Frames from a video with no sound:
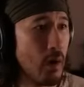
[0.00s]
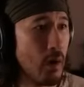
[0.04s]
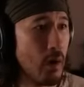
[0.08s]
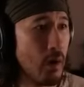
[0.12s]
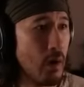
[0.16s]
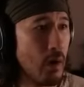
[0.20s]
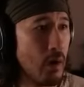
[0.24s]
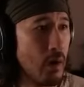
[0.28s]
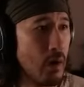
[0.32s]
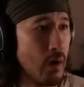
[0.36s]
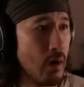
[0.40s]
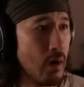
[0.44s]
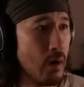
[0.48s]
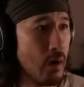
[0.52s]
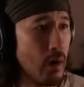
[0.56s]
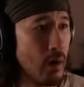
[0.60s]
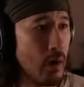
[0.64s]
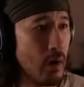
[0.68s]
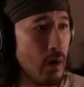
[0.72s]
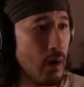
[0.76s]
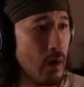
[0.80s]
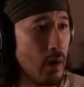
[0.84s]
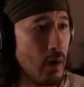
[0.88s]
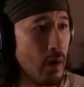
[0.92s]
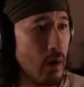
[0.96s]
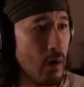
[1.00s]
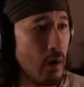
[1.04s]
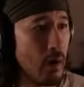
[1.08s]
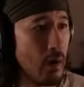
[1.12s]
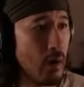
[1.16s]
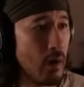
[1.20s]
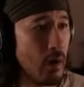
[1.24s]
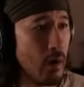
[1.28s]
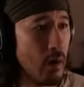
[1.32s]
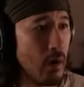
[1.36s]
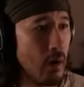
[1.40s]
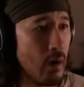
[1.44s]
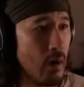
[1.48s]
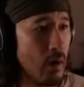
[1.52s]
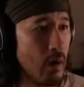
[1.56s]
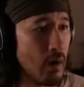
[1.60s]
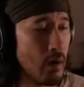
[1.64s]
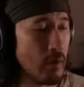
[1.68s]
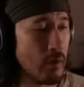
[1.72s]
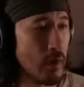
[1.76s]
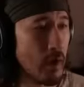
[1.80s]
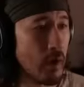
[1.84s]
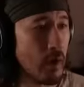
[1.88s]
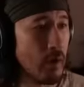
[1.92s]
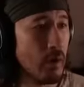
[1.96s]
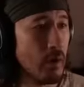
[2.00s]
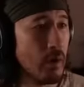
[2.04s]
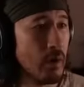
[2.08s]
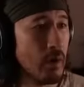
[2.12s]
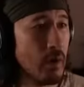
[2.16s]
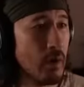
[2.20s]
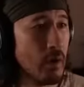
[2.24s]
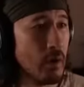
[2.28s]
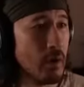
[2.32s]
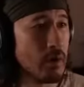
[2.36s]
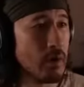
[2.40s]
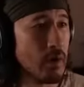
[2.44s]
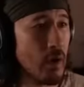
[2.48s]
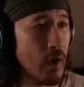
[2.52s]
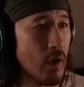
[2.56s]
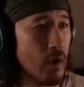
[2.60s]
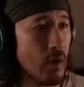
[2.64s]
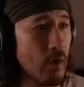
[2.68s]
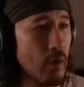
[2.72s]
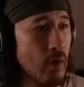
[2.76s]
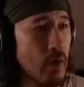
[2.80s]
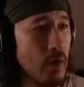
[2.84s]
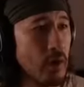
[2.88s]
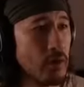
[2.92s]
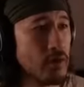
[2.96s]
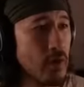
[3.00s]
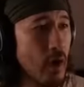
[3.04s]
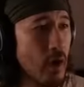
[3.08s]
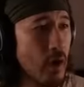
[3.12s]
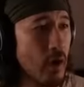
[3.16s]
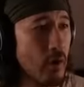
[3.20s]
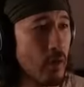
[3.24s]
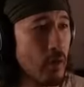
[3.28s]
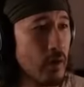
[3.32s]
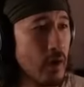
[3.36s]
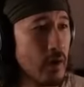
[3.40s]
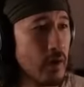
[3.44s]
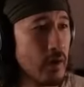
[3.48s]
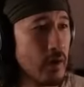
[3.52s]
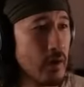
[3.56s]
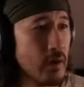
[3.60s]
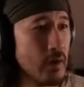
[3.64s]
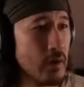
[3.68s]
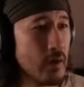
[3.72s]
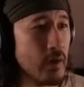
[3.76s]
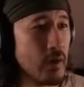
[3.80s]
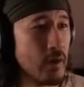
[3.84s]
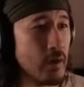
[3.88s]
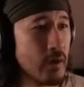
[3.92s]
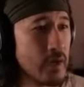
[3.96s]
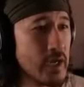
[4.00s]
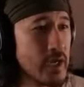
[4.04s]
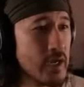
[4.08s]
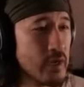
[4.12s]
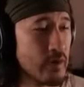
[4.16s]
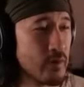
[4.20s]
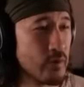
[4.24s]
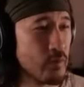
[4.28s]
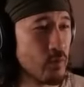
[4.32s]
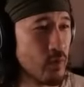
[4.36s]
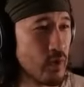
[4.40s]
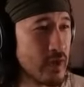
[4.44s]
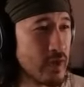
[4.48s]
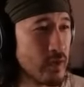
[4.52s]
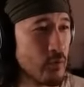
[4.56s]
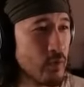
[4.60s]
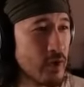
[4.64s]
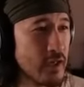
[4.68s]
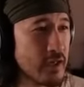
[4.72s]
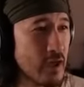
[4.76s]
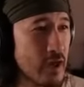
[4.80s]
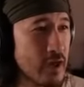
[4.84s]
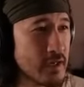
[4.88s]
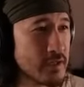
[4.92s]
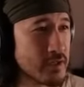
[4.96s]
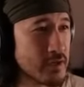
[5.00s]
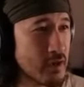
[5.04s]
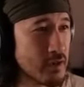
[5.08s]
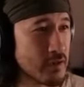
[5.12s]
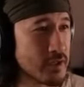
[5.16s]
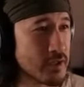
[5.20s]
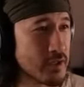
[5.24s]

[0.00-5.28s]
No, Mark? Oh no. No, no. Bark? He- we- we lost our